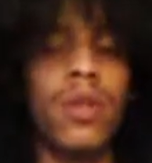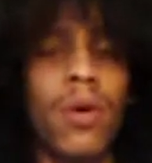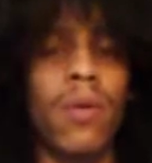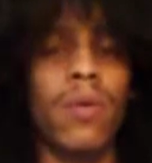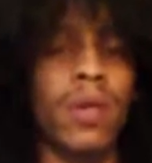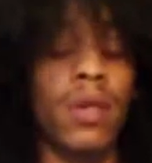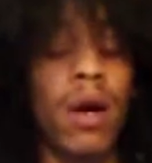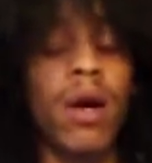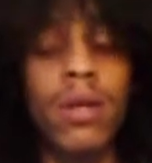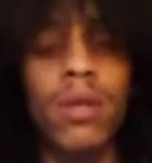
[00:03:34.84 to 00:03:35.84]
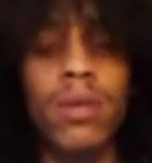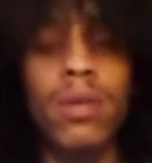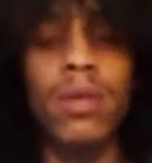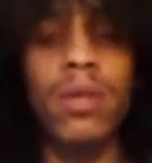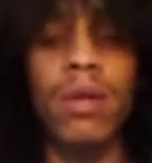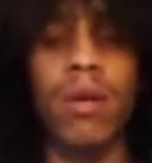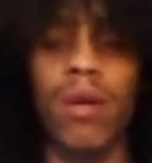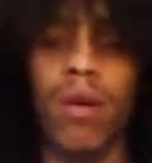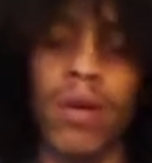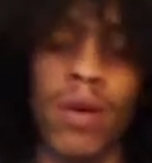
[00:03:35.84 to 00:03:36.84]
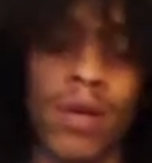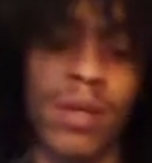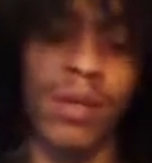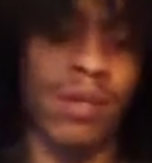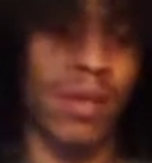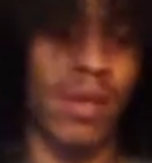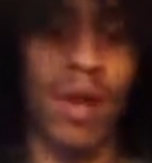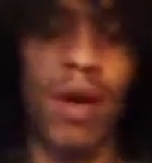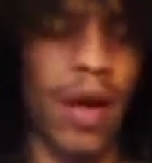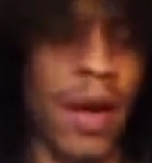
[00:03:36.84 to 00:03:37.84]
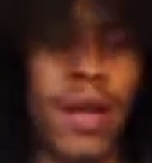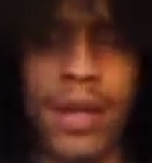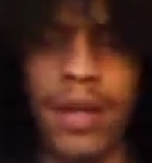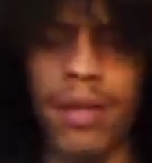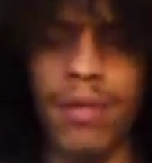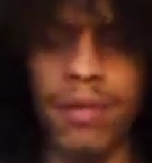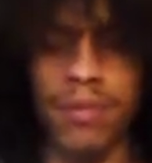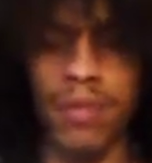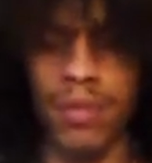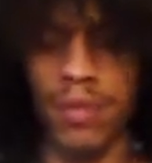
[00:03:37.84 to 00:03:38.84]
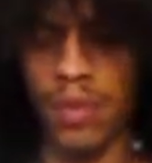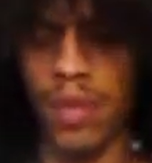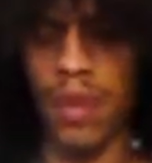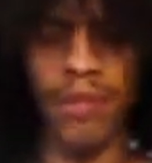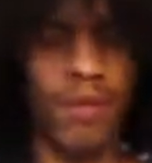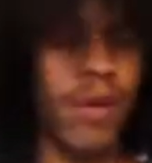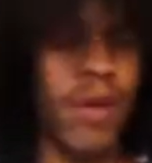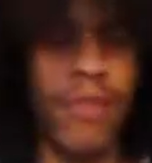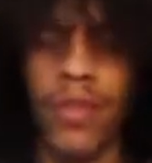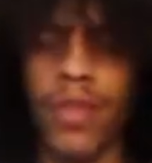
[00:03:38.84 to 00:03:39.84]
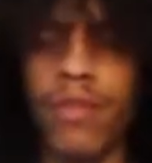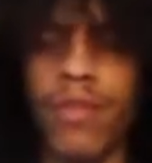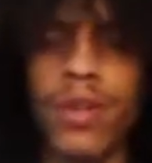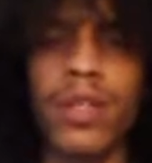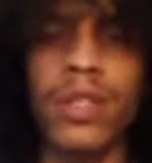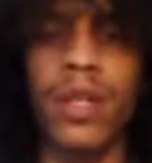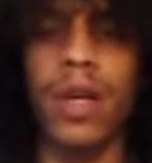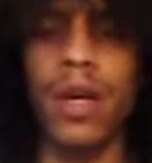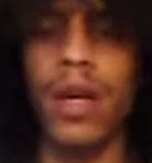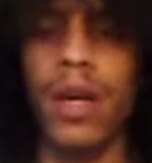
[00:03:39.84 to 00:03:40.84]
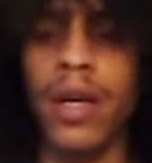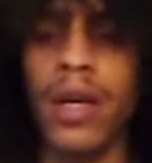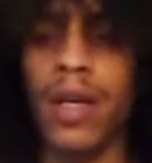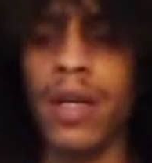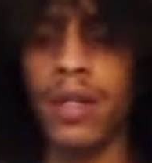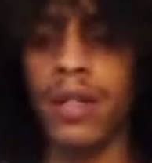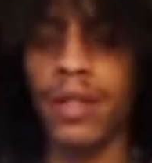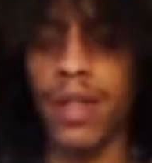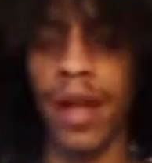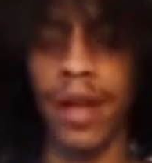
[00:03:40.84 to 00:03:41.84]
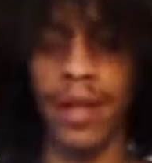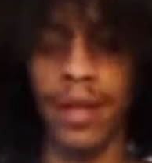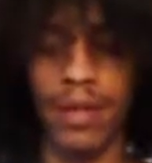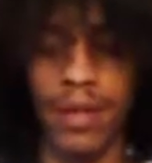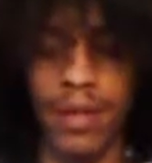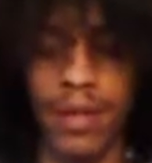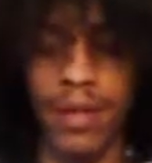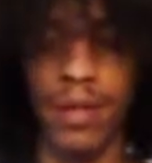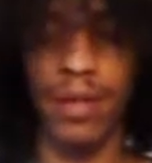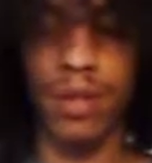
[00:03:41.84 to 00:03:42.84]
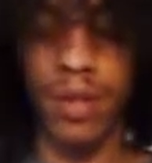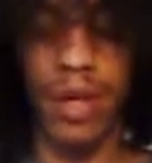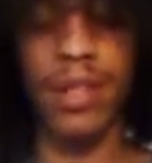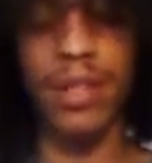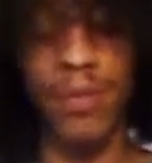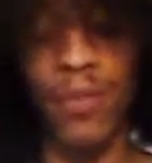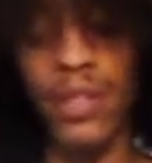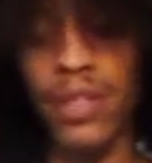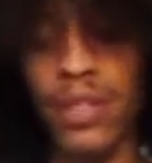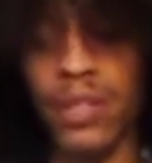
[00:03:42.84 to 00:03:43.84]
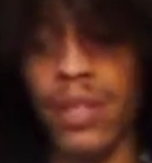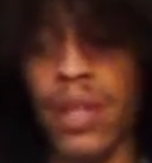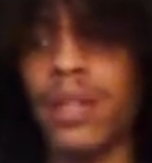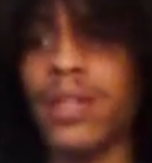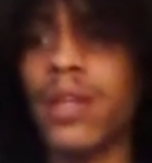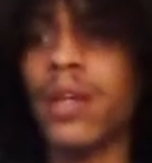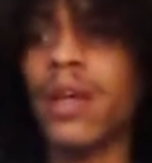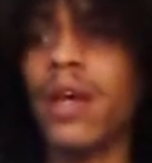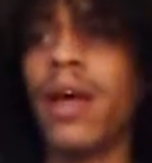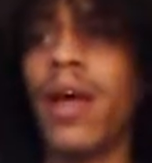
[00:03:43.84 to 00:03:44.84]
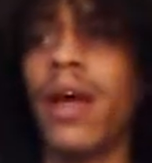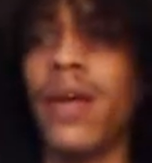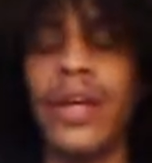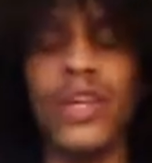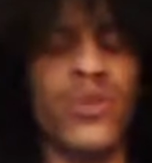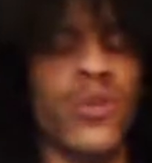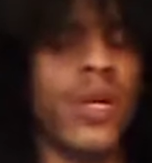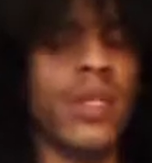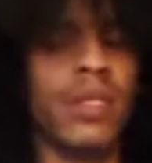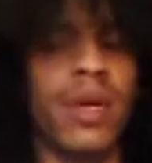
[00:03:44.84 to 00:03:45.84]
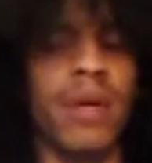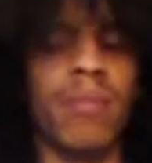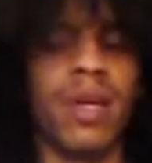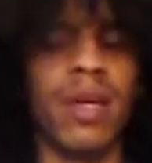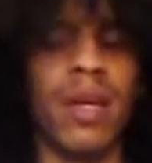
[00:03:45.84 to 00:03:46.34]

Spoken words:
So the dog dude, or the dog alien thing from a different universe, he like gets Frieza's attention, and he tricks him.